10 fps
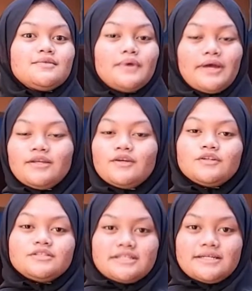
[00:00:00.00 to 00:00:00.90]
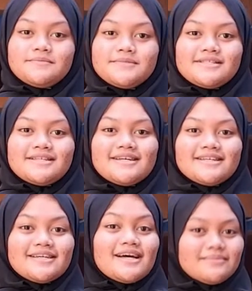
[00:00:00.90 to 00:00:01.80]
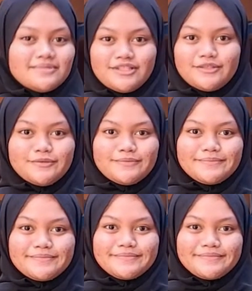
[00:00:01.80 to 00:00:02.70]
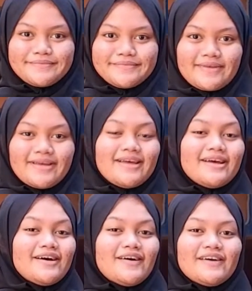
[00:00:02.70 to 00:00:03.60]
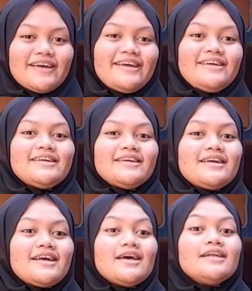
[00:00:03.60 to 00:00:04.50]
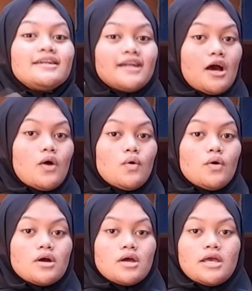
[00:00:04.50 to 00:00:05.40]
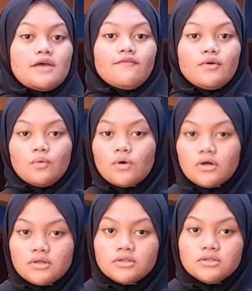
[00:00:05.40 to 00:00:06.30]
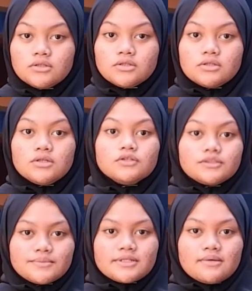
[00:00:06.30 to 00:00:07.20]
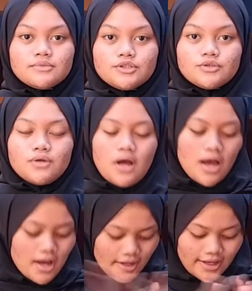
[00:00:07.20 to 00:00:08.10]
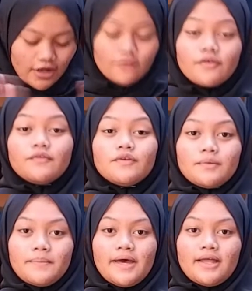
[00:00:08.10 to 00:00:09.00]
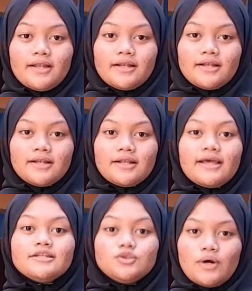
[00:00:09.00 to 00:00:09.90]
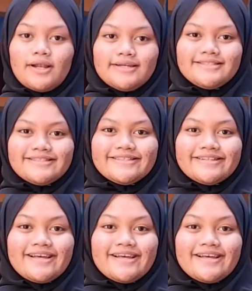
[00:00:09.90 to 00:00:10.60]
when your dreams come true. Okay? Now, if you want your dreams come true, get off of your bed and do an action.